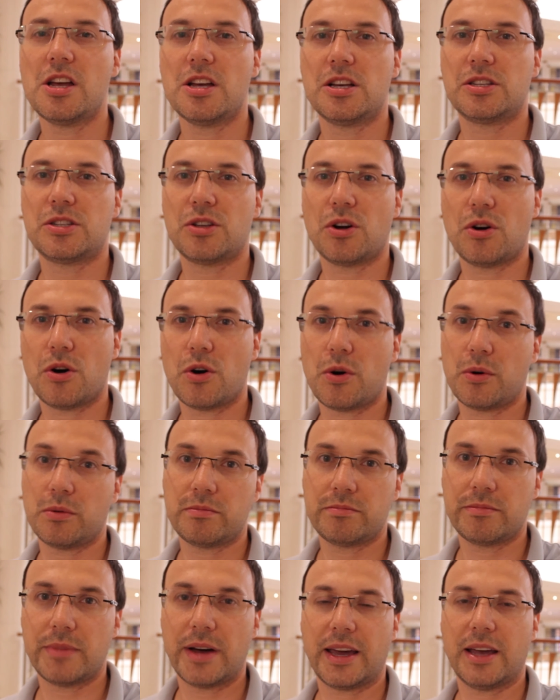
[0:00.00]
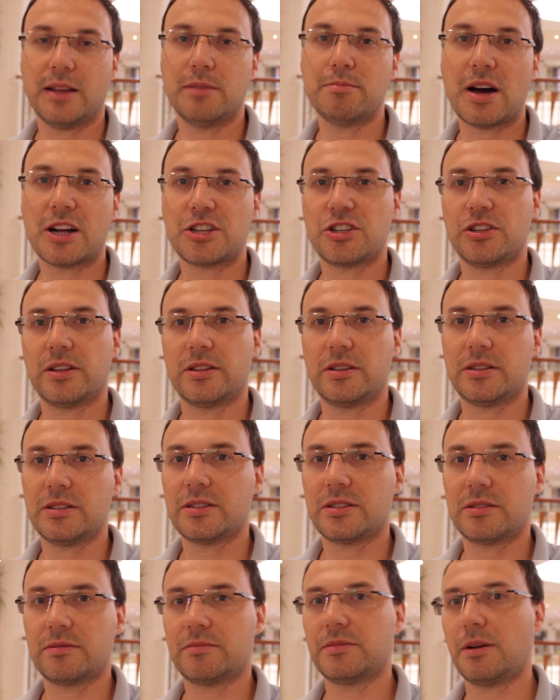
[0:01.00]
So I can imagine
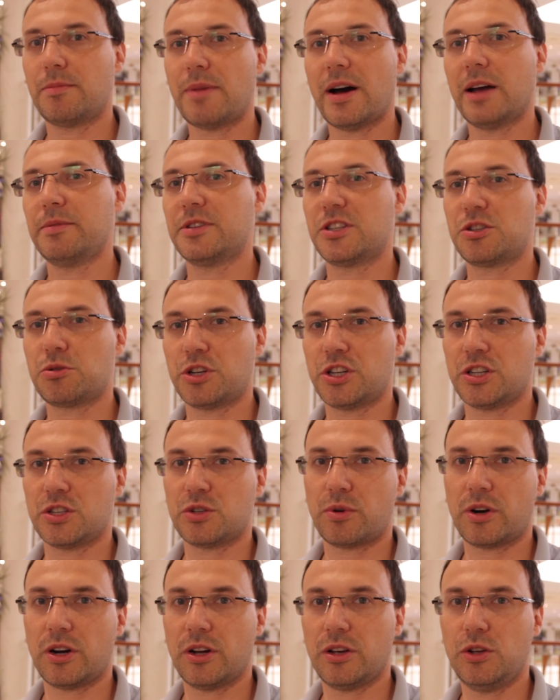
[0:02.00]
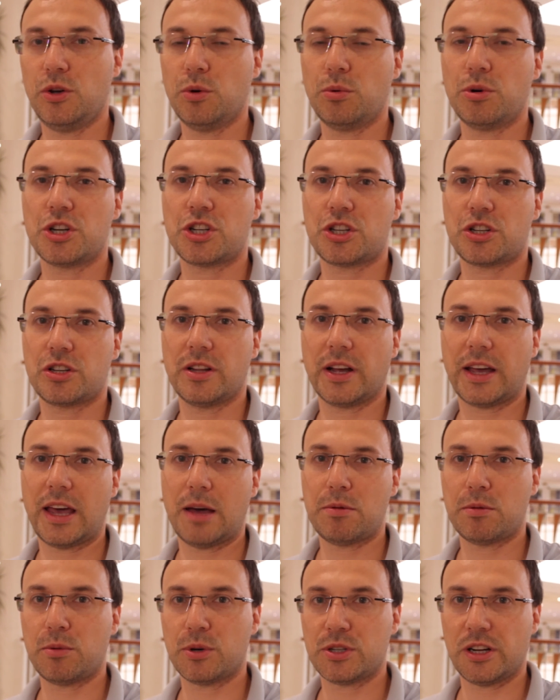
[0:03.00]
that there might be situations where you wish the
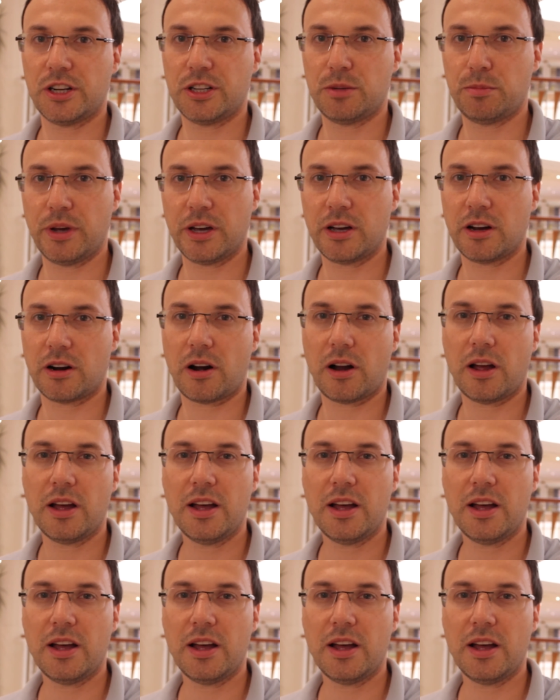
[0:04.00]
cable was a little bigger.